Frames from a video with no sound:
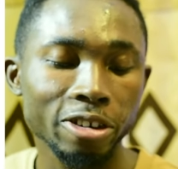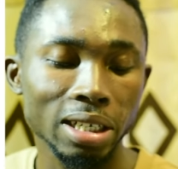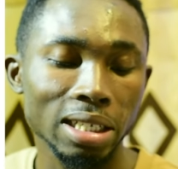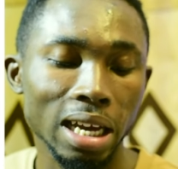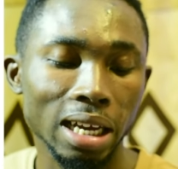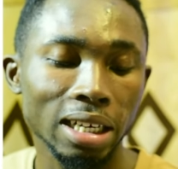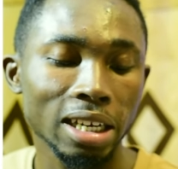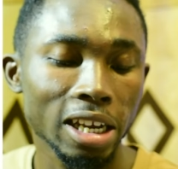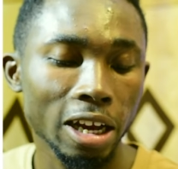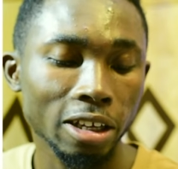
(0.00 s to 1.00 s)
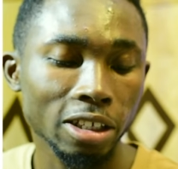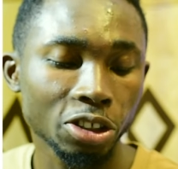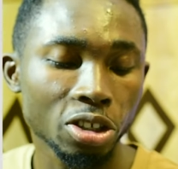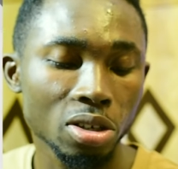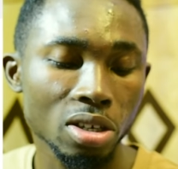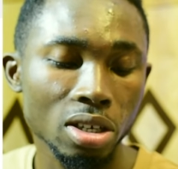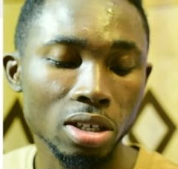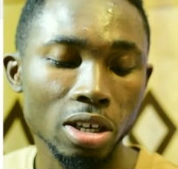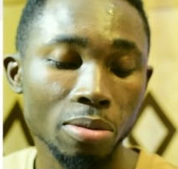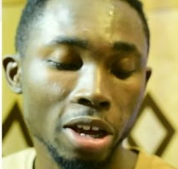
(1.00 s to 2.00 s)
creator. Near your cheesy.
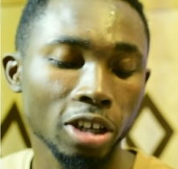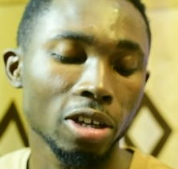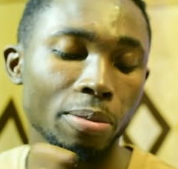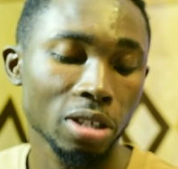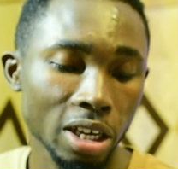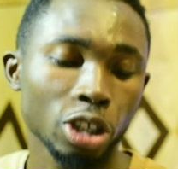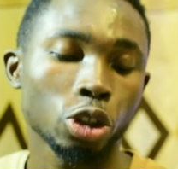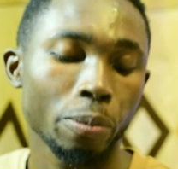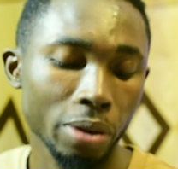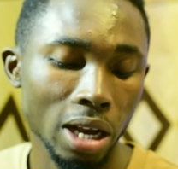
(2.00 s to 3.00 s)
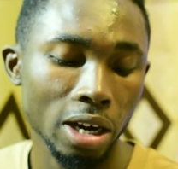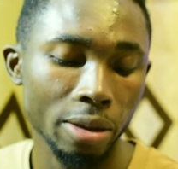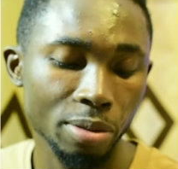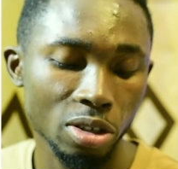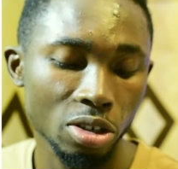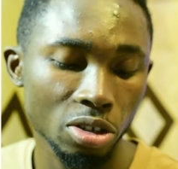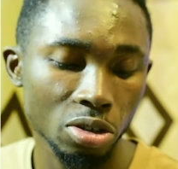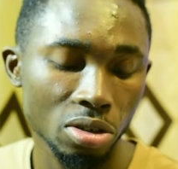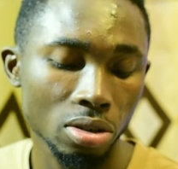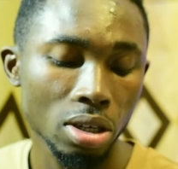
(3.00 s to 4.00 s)
If you say shopping and I pursue
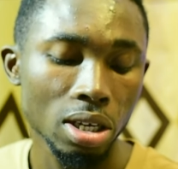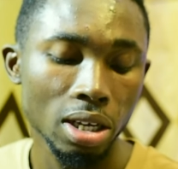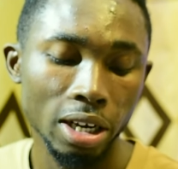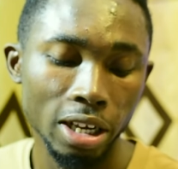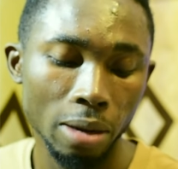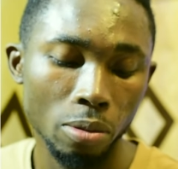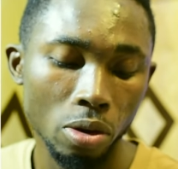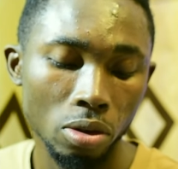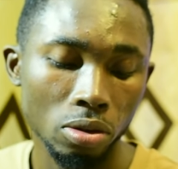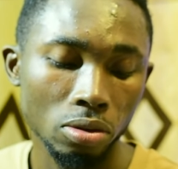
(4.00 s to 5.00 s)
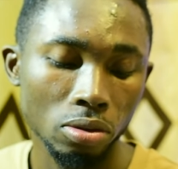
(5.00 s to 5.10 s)
you. Near book